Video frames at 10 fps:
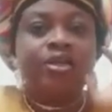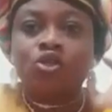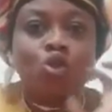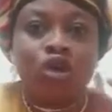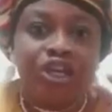
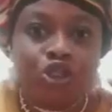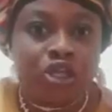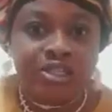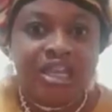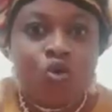So he
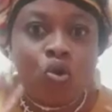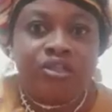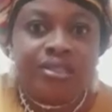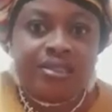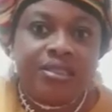just sing
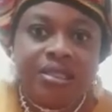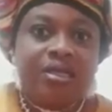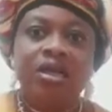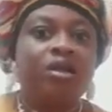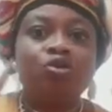what he
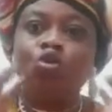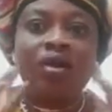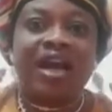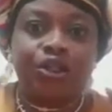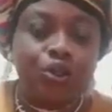see.
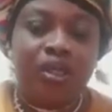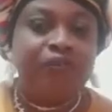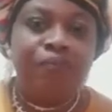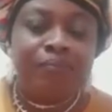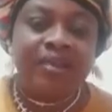You guys should
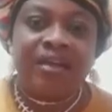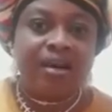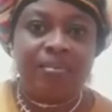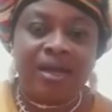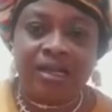leave
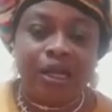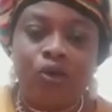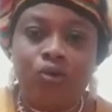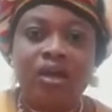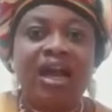Naira Marley
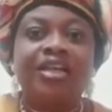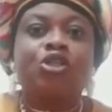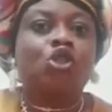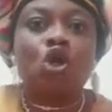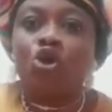alone. I
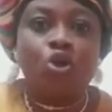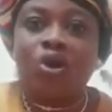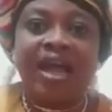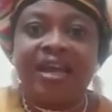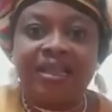saw
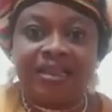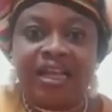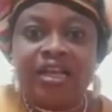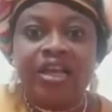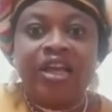no
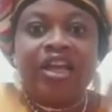anything.